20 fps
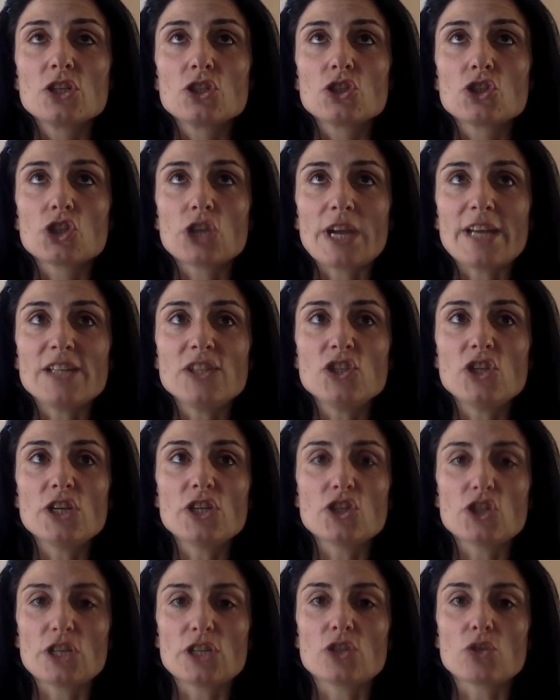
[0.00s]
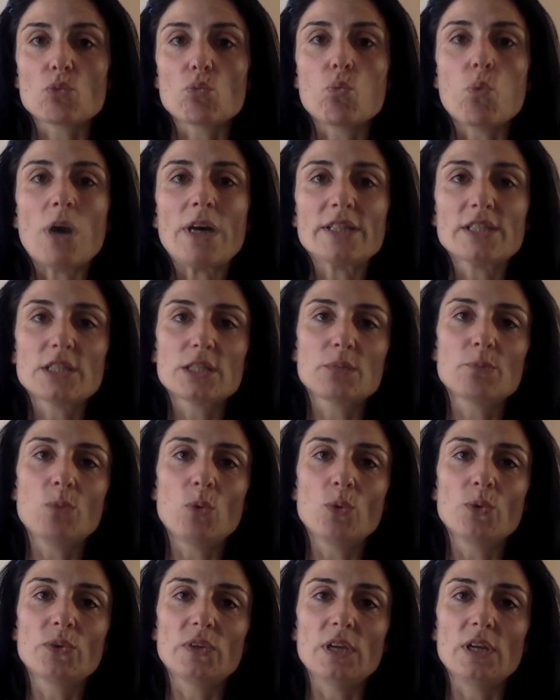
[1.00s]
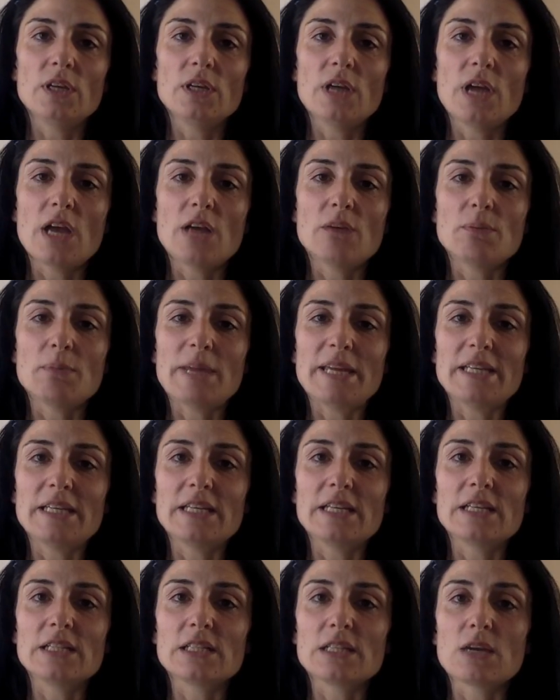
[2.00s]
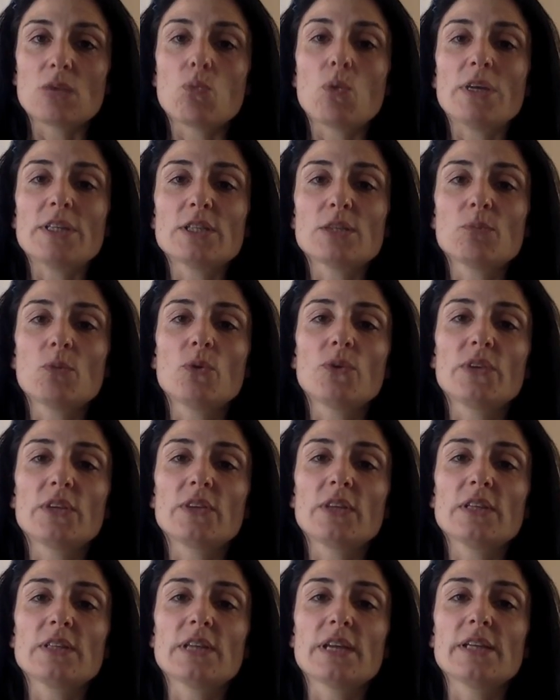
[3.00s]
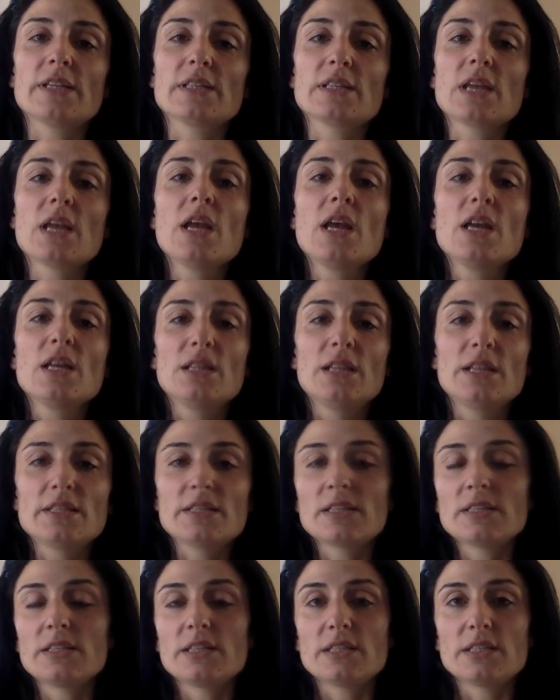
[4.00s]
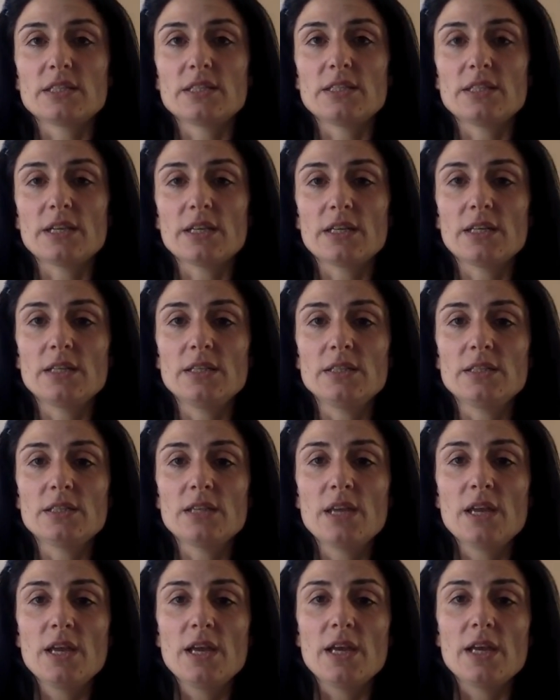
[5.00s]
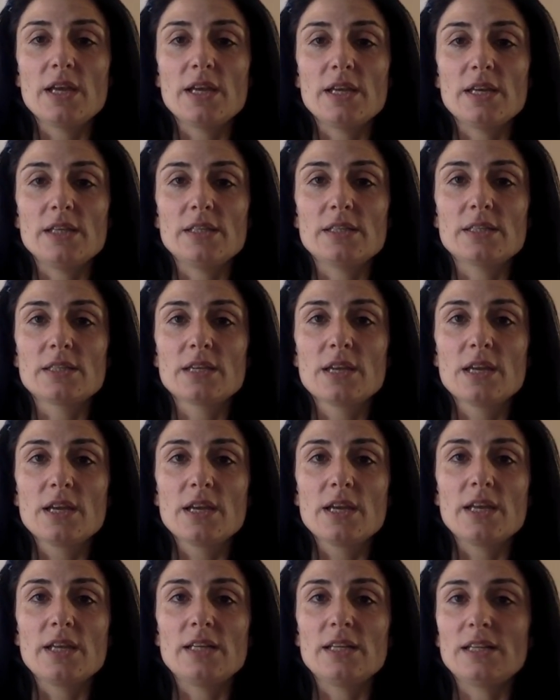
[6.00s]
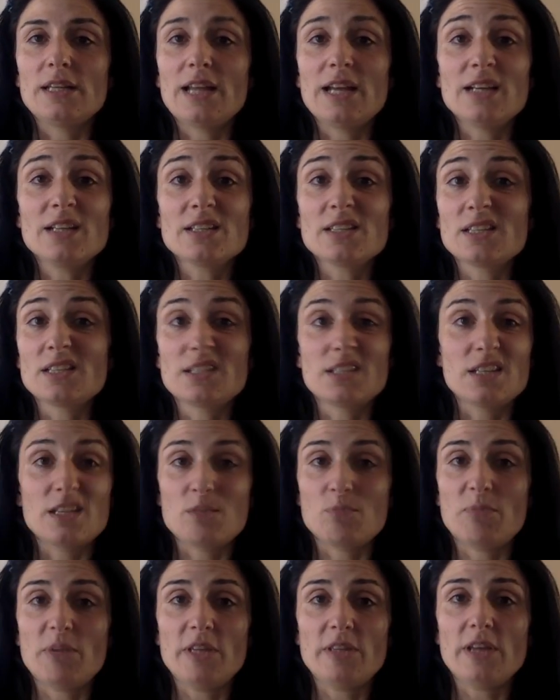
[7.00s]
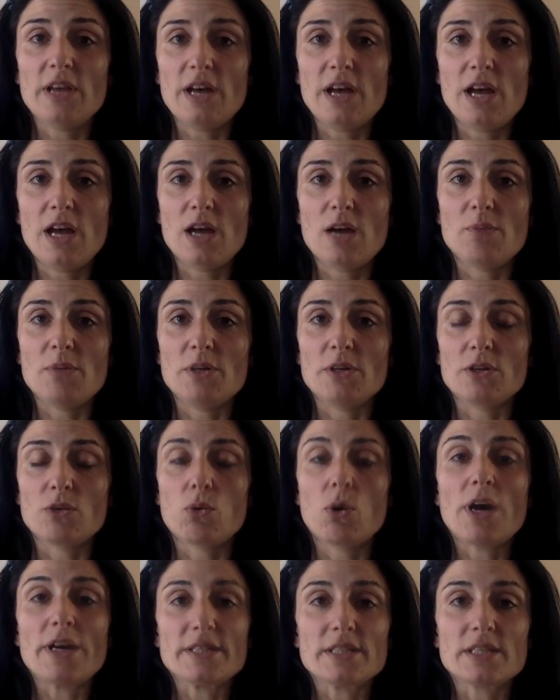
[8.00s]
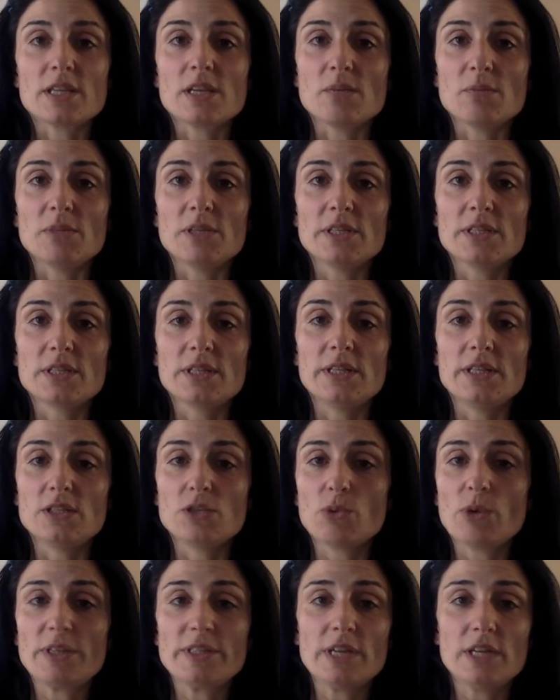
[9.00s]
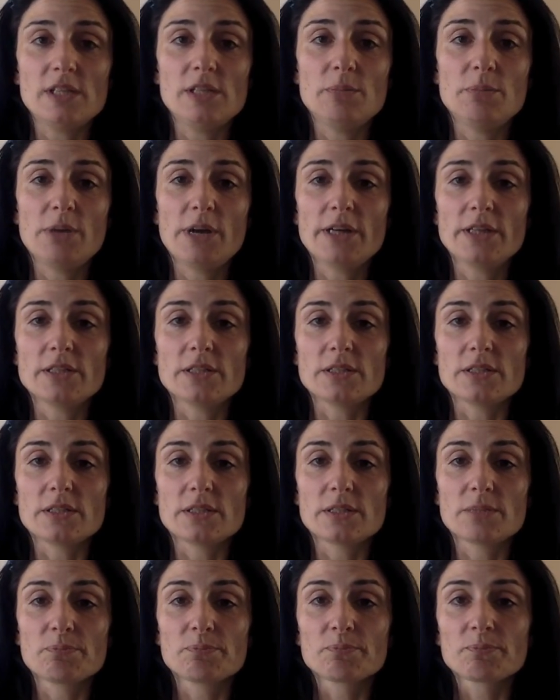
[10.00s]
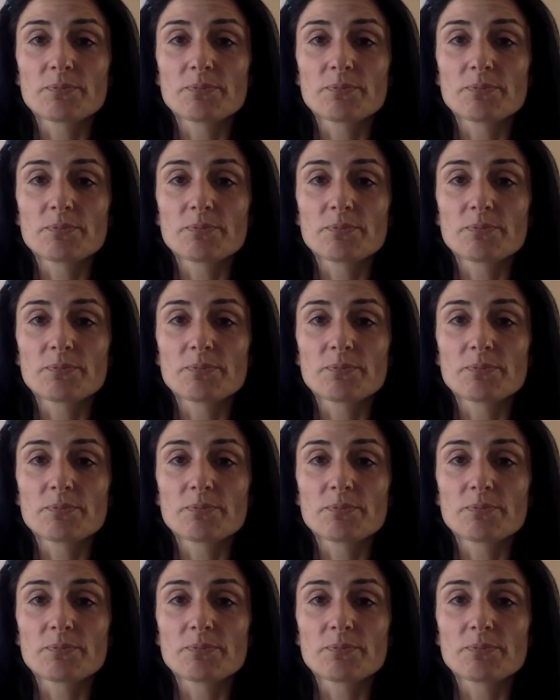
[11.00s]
changing just one small thing and making it one small thing that takes less than 60 seconds, it allows us to embed that habit quite seamlessly into our daily practice.